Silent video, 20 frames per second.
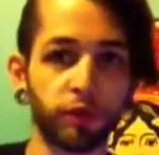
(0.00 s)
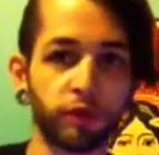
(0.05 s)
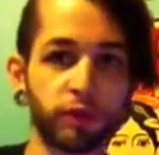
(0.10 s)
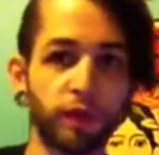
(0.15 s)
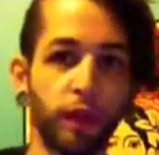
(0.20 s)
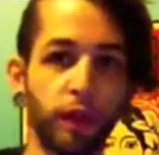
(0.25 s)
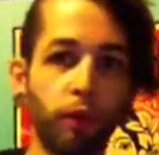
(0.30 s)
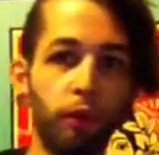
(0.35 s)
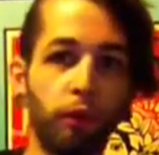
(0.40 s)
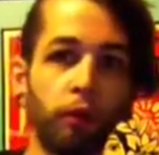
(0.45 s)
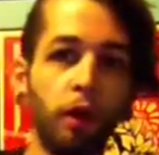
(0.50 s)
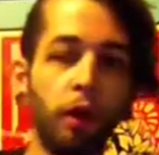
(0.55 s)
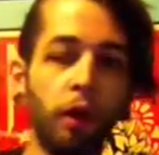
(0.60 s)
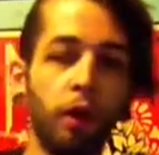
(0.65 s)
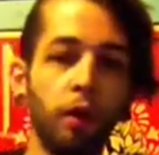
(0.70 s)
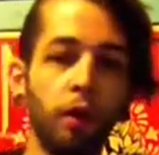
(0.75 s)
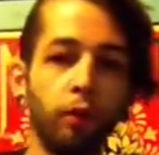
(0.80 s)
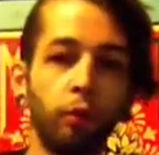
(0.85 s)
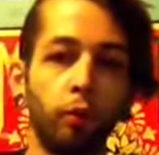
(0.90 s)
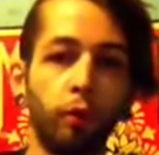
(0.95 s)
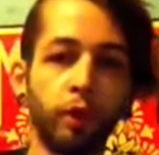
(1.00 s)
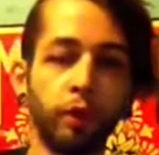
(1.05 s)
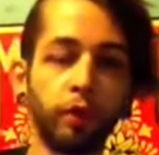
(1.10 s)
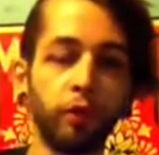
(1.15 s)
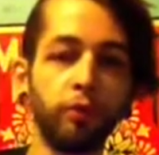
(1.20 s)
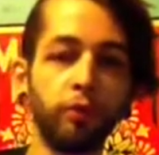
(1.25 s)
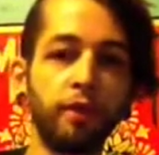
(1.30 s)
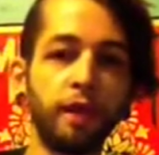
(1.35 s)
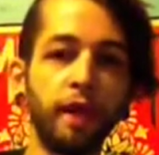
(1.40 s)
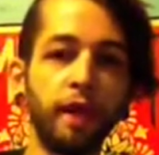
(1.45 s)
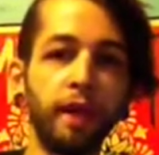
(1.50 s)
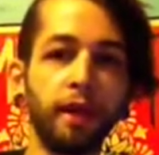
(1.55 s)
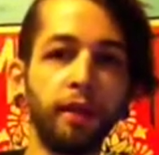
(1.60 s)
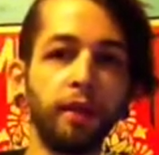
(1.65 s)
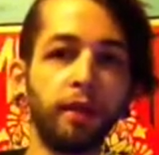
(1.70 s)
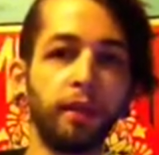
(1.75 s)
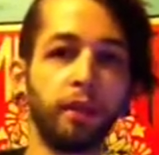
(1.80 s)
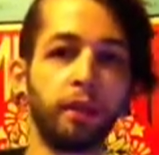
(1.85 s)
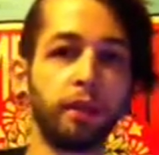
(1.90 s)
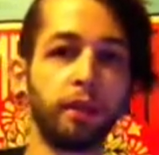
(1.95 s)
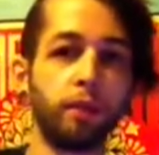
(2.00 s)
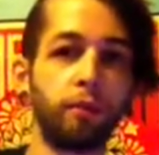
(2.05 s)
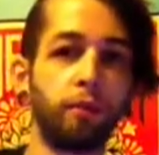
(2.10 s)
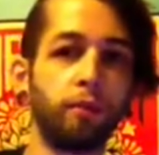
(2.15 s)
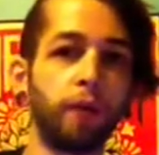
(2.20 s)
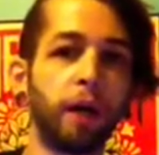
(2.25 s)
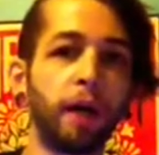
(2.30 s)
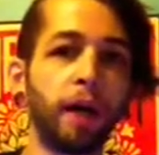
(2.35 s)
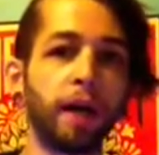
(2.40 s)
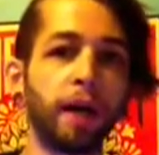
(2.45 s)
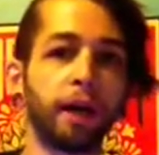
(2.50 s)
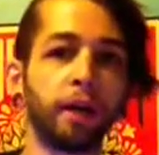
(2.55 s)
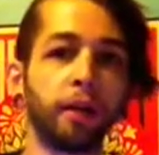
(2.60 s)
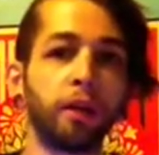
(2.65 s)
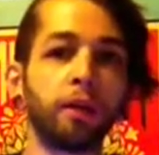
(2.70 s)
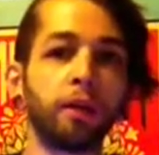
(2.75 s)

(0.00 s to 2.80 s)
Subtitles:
Now, when you take and combine